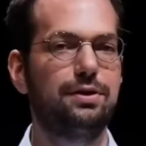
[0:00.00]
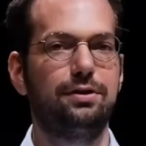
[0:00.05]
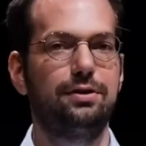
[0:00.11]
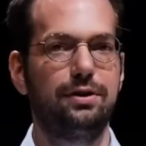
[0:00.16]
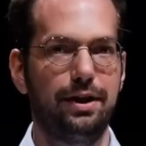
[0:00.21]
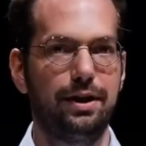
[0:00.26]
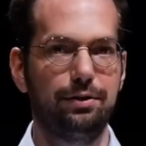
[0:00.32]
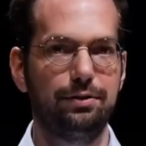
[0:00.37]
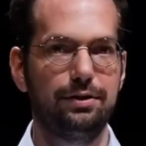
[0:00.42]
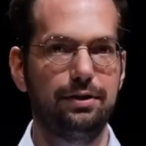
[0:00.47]
that
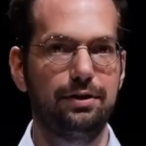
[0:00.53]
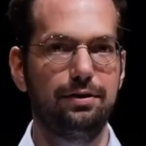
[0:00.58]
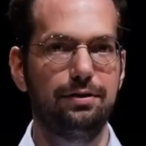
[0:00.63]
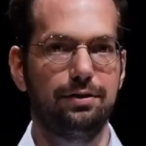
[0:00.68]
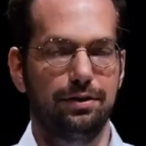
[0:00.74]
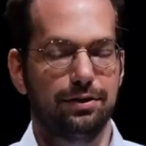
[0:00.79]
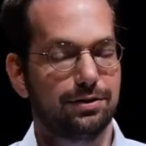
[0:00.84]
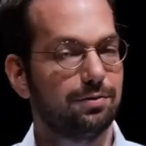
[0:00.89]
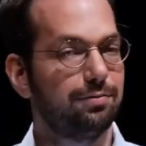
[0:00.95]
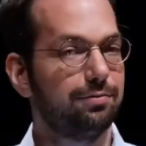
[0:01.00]
are out there,
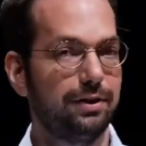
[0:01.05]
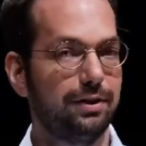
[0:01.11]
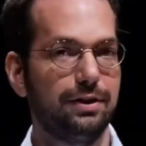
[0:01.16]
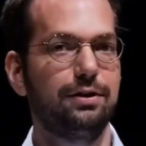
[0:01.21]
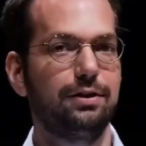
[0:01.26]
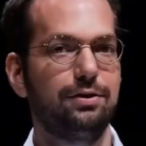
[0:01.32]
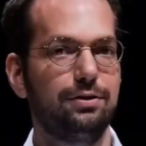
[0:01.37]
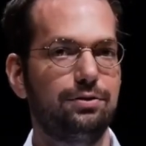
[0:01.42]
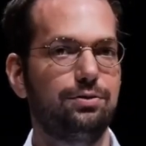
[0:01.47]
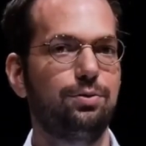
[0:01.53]
there are some
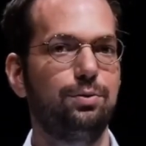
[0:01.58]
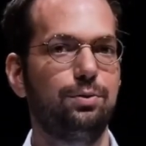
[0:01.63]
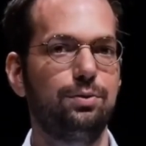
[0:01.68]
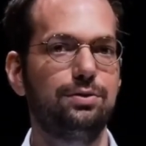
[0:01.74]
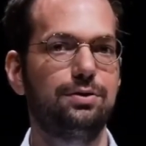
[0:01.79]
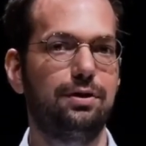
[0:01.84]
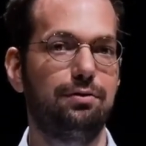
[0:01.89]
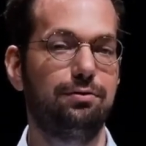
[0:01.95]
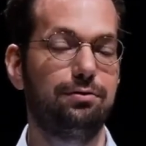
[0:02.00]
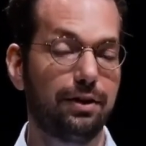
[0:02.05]
very good
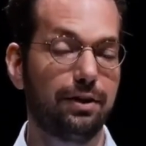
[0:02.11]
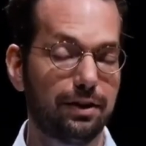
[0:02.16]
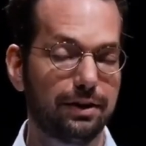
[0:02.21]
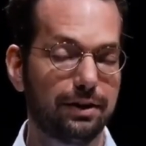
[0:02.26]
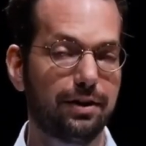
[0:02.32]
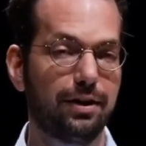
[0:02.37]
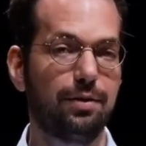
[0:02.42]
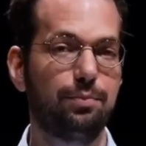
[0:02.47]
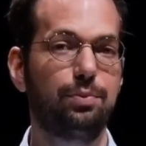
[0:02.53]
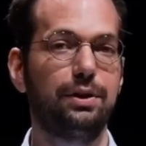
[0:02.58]
tools that are very
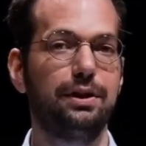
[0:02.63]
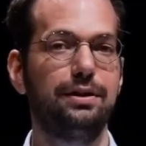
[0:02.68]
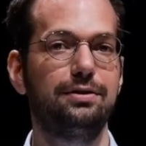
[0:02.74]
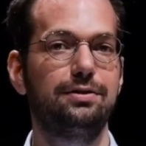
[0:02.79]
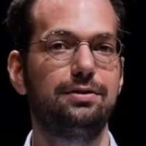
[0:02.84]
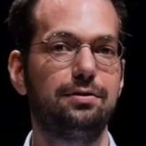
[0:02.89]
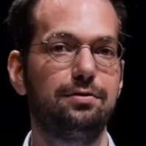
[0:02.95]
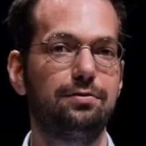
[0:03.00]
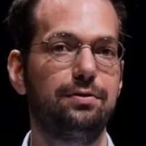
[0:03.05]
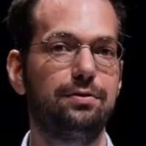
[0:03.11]

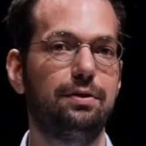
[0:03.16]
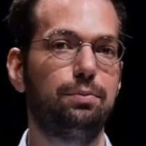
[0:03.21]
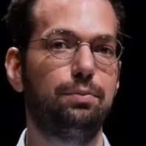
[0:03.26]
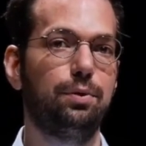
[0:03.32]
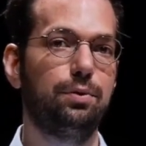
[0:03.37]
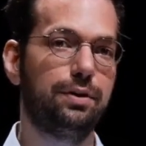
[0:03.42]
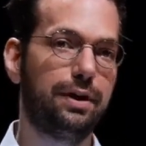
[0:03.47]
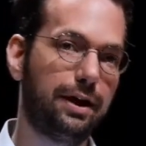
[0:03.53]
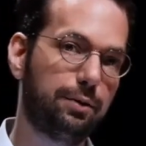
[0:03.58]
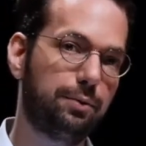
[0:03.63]
comprehensive in
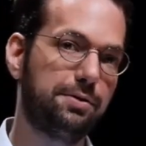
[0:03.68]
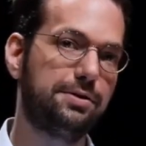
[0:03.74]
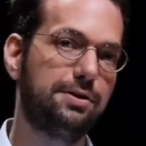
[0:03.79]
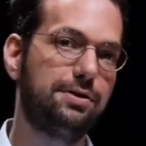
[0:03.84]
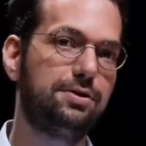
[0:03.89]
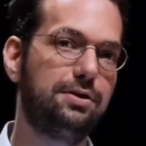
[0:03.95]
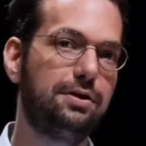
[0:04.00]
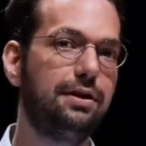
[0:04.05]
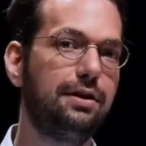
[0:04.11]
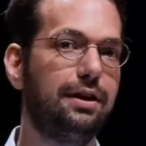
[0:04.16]
both
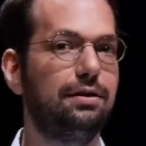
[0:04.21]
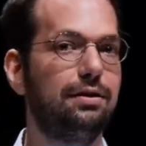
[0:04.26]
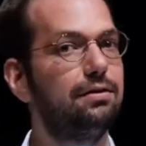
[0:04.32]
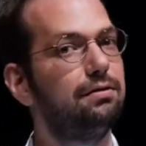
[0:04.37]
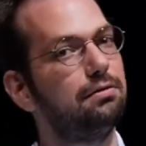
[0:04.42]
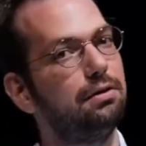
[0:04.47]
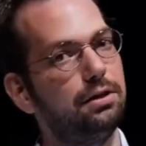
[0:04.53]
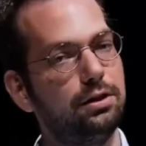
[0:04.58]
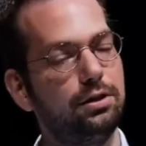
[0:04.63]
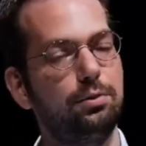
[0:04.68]
acquisition and
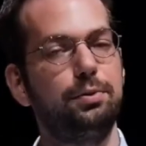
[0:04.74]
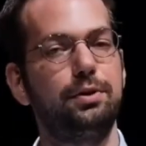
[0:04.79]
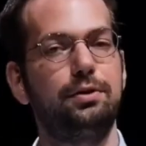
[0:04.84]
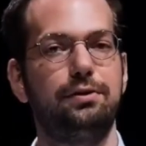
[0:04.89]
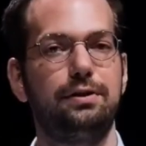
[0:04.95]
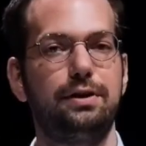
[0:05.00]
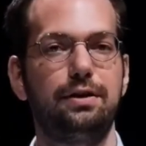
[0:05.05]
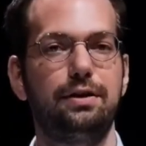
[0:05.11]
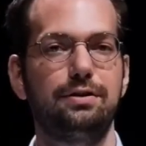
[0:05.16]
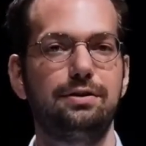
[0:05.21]
a little bit of
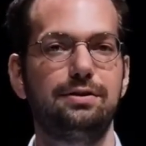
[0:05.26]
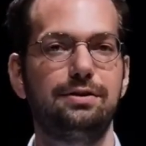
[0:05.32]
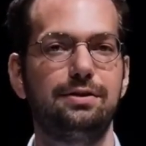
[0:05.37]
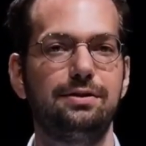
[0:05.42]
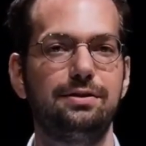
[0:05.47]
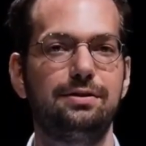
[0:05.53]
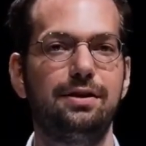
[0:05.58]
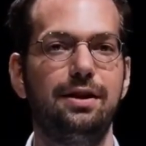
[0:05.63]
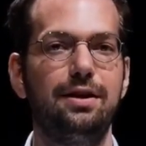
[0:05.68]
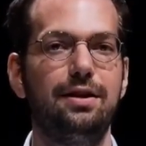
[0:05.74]

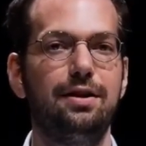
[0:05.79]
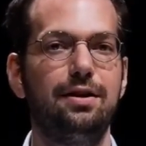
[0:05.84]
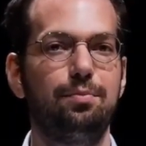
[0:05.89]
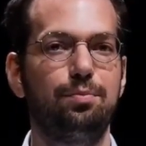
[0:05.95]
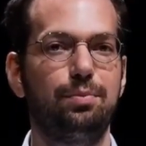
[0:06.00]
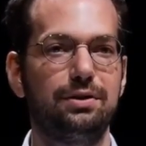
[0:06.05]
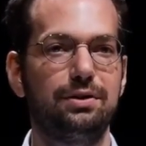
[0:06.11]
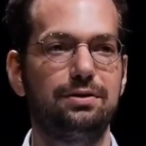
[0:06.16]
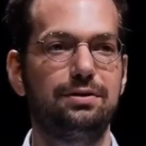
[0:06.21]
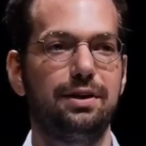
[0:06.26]
analysis,
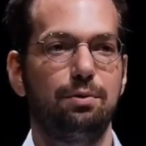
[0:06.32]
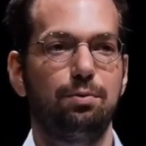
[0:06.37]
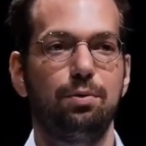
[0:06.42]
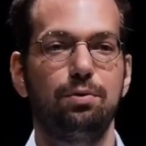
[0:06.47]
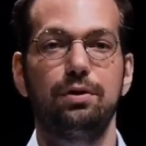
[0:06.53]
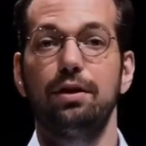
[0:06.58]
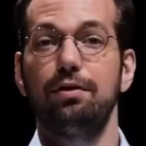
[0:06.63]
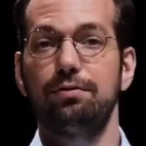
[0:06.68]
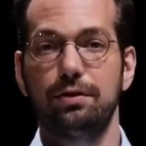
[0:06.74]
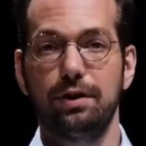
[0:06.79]
but they
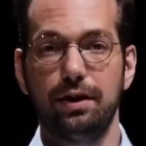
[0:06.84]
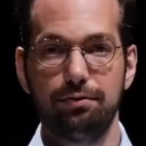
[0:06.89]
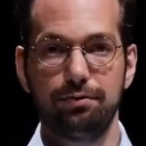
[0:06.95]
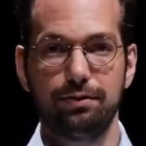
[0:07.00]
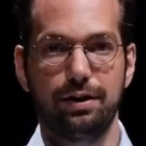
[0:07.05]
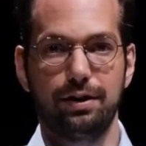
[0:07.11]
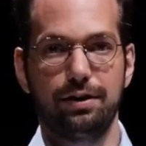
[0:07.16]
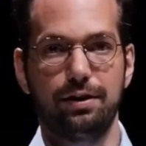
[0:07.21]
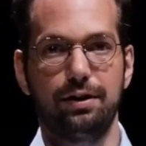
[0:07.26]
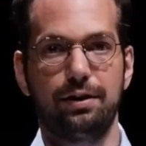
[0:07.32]
won't cover
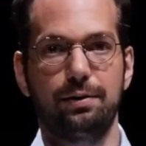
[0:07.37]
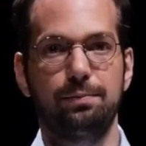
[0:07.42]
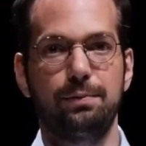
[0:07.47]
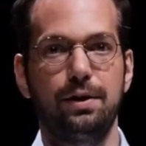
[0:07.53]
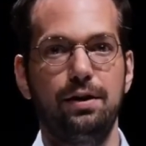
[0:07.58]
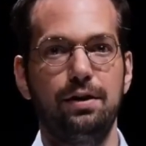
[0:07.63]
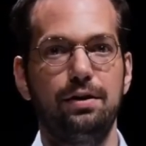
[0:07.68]
everything.